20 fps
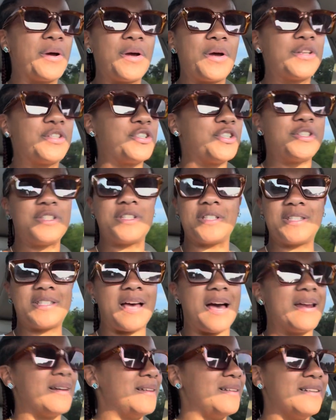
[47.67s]
she
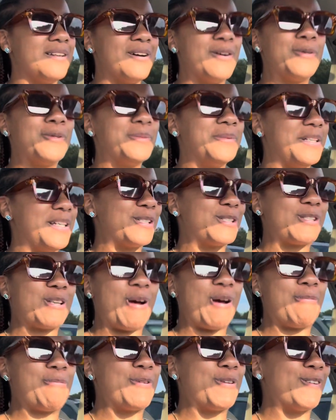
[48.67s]
decided, no, let's
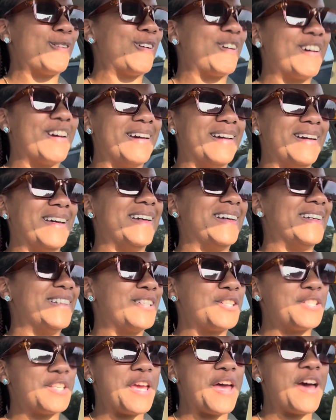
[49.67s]
stop here.
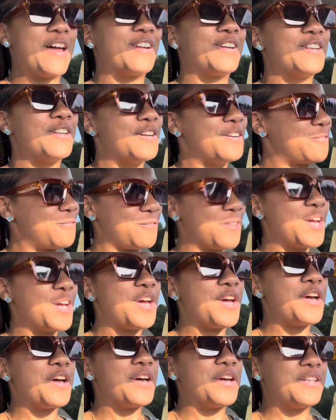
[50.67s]
She had enough.
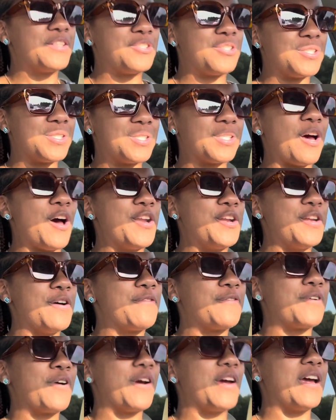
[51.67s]
She saw
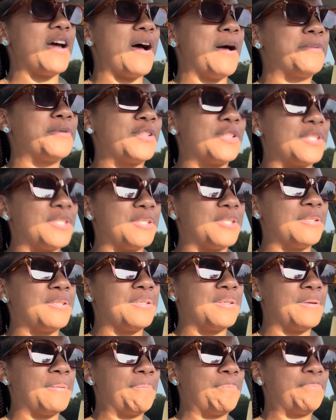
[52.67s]
enough great options
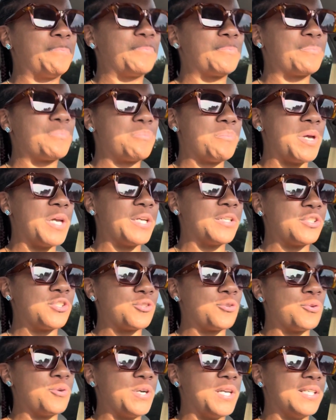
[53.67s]
to make a
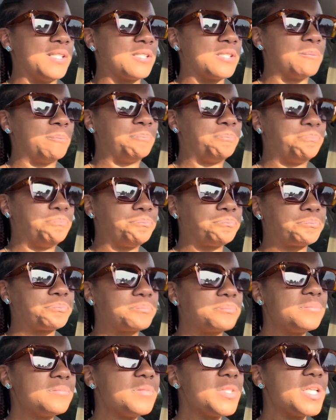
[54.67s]
choice.
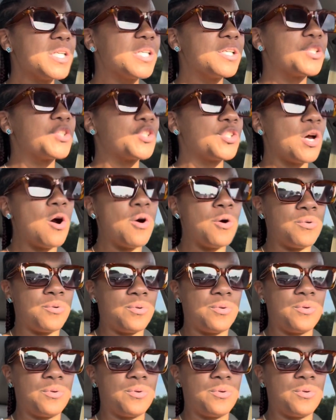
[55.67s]
So